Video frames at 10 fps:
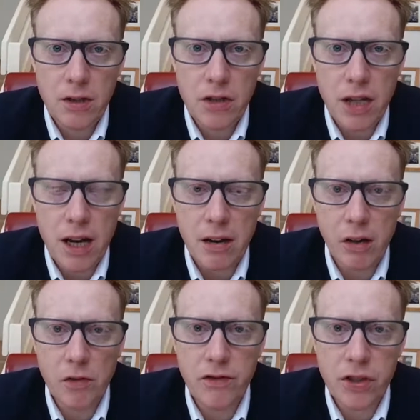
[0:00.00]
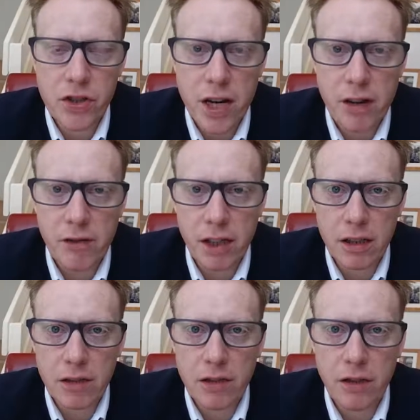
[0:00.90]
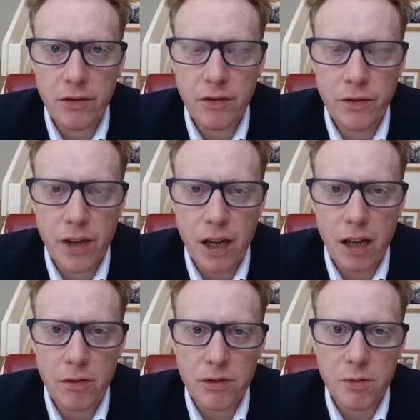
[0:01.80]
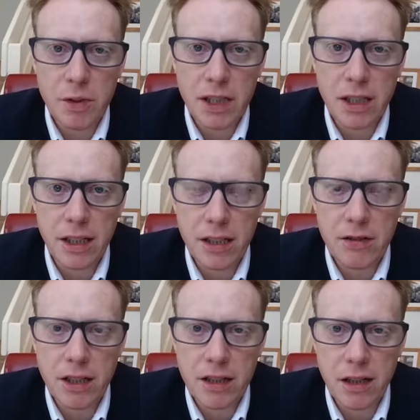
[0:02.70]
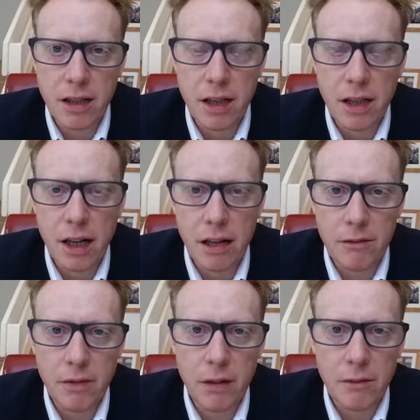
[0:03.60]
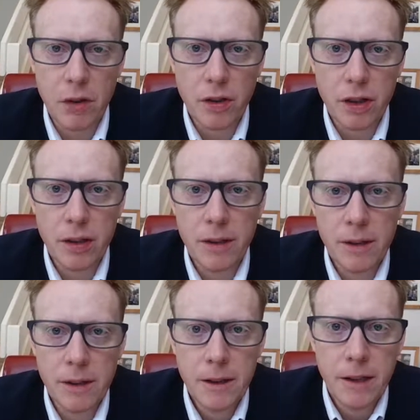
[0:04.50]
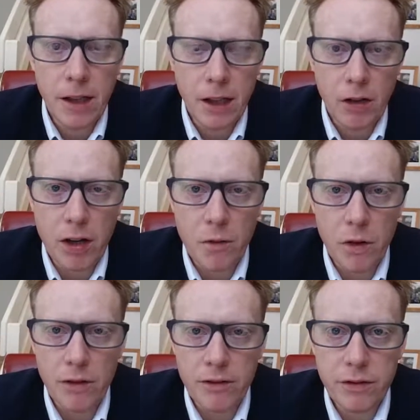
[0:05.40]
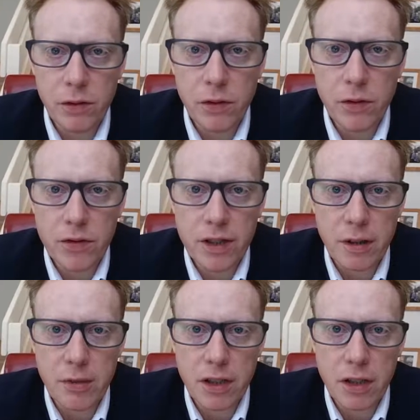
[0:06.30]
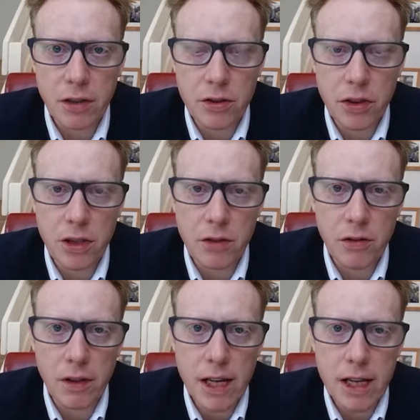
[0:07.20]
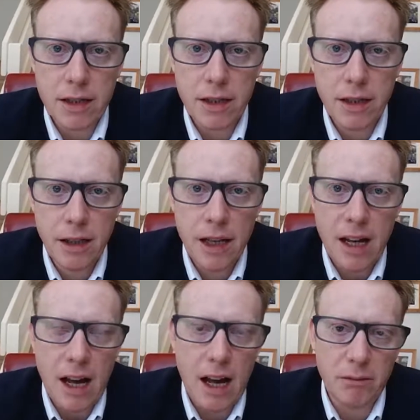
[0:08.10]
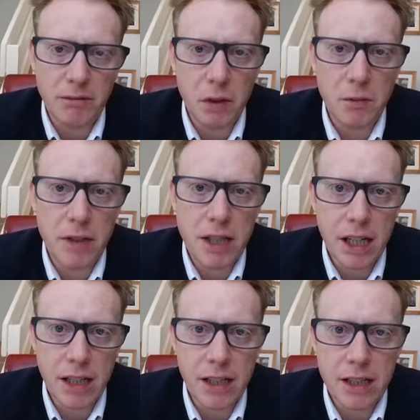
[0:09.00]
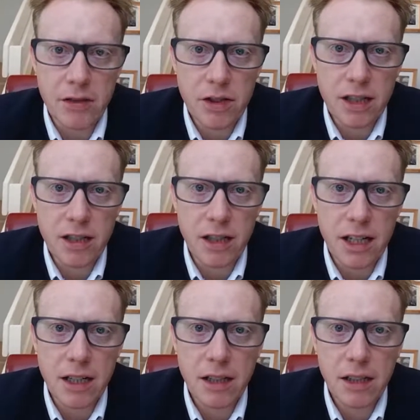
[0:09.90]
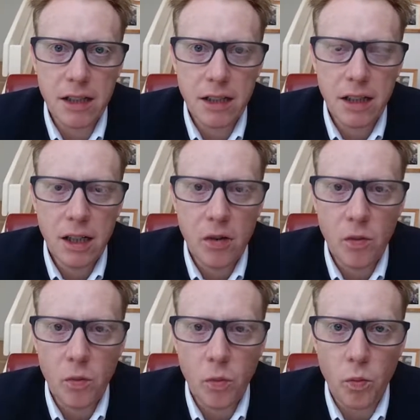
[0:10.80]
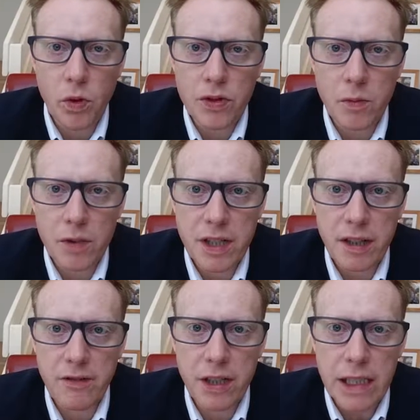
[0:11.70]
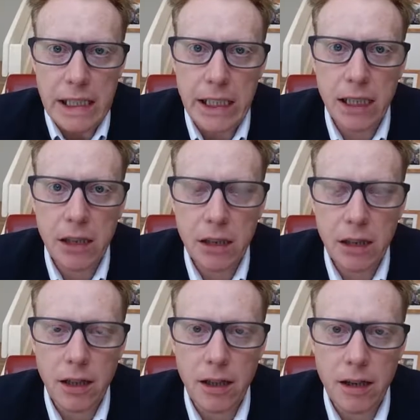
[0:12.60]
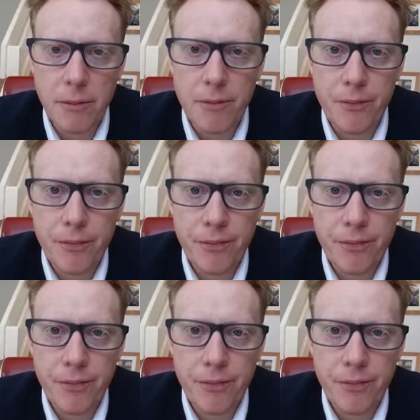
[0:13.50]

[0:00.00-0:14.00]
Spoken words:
oversharing stuff that I wasn't particularly interested in. I'm not a great one for celebrity culture and all that. I'm not particularly interested in what someone's had for tea. And